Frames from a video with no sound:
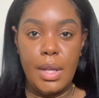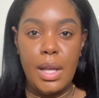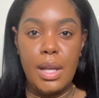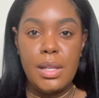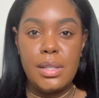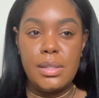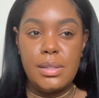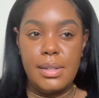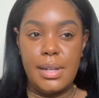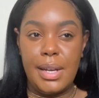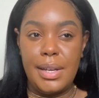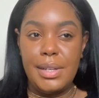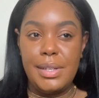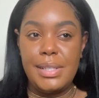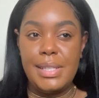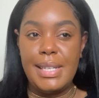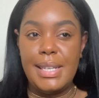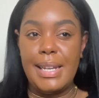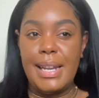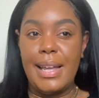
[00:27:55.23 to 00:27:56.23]
So now you
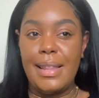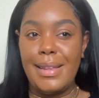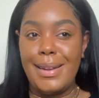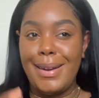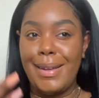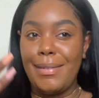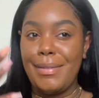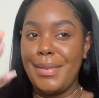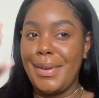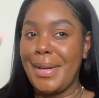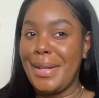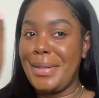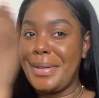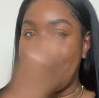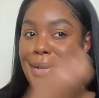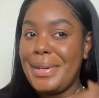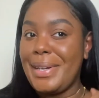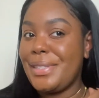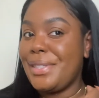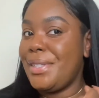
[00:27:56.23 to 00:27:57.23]
see, now that I've color
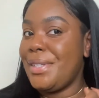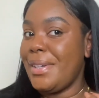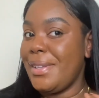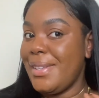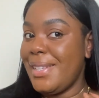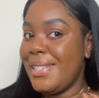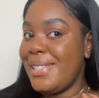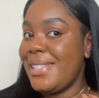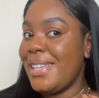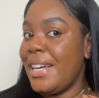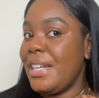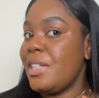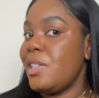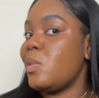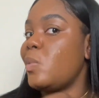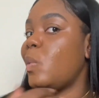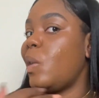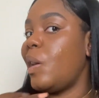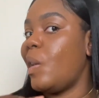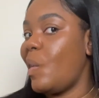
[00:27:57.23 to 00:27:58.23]
corrected on this side
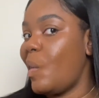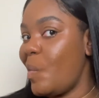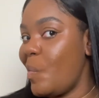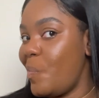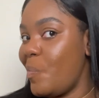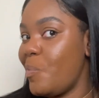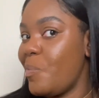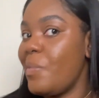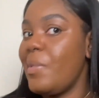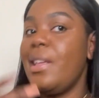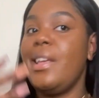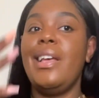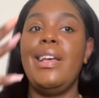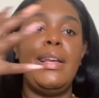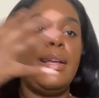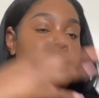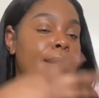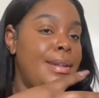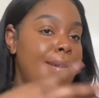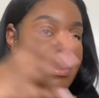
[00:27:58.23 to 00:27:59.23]
as well,
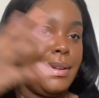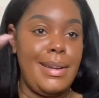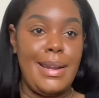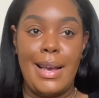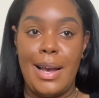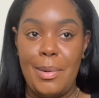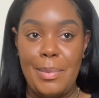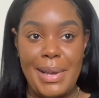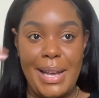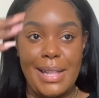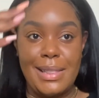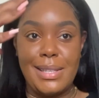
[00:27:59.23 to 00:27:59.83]
now we got the